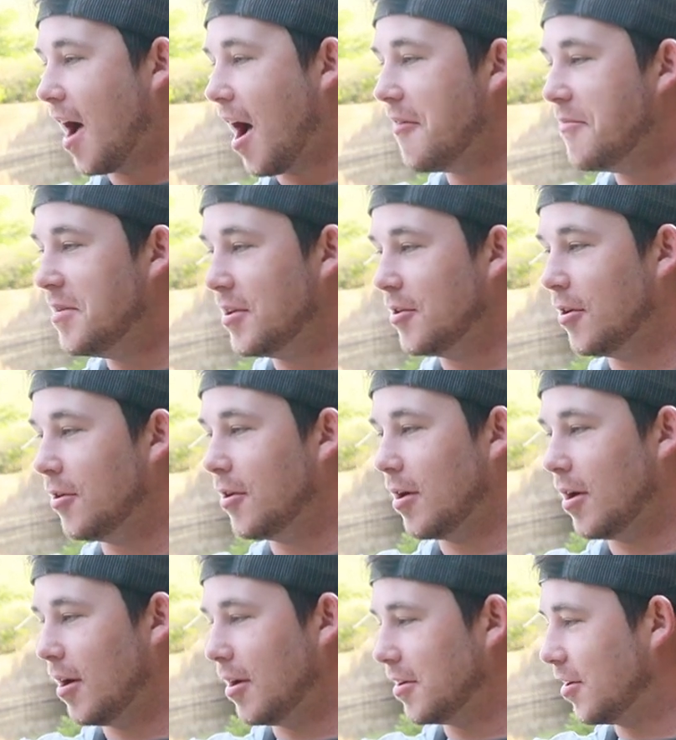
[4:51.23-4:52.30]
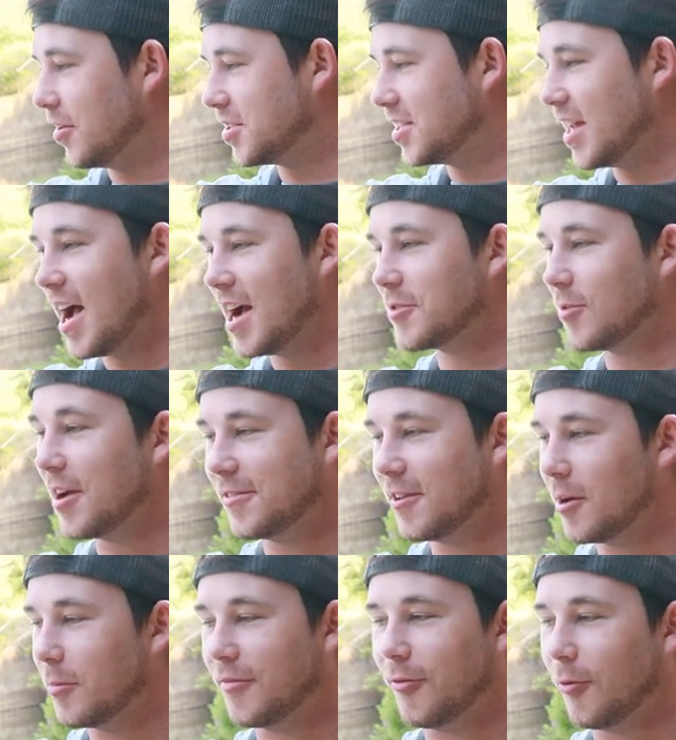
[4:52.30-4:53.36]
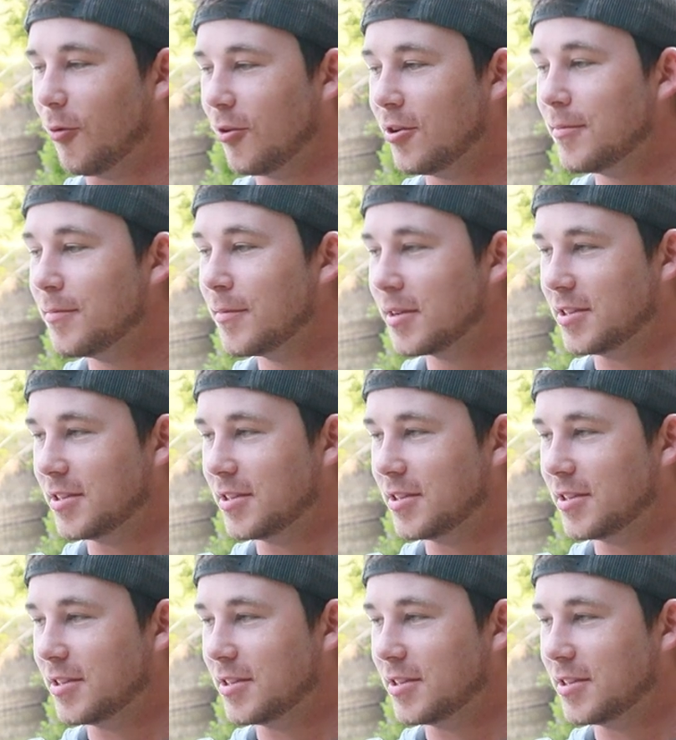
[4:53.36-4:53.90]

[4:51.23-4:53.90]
I've been uh, snagged right there before